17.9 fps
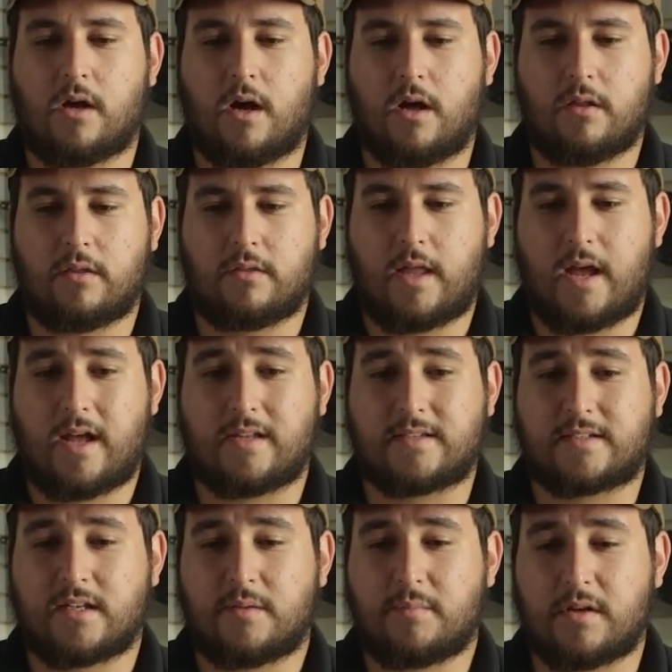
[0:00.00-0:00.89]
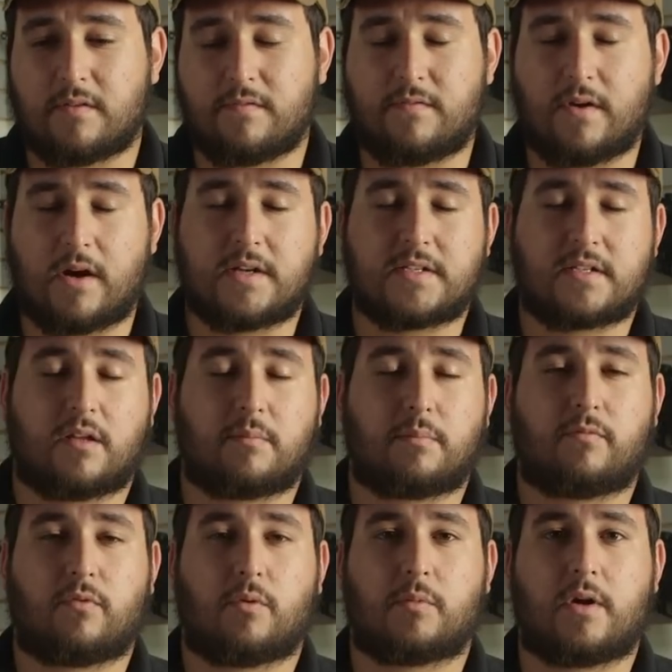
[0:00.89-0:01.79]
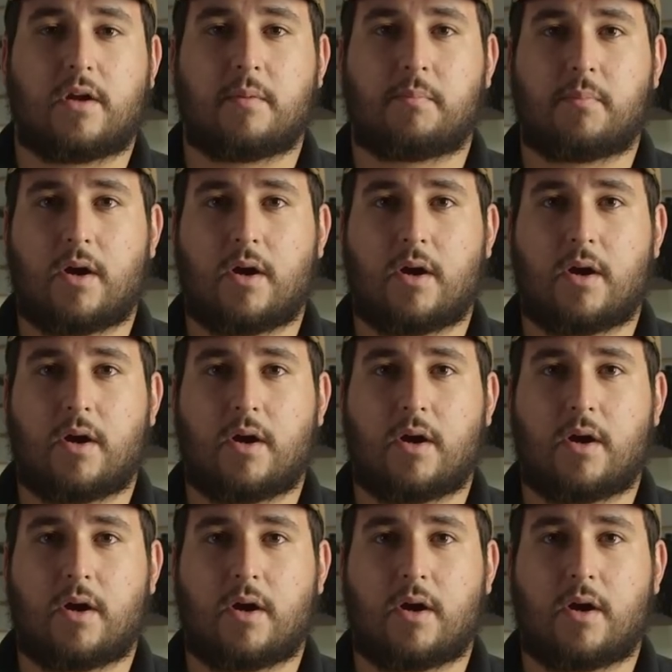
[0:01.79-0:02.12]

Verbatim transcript: Other than that, it's gonna be a very solid performer out of the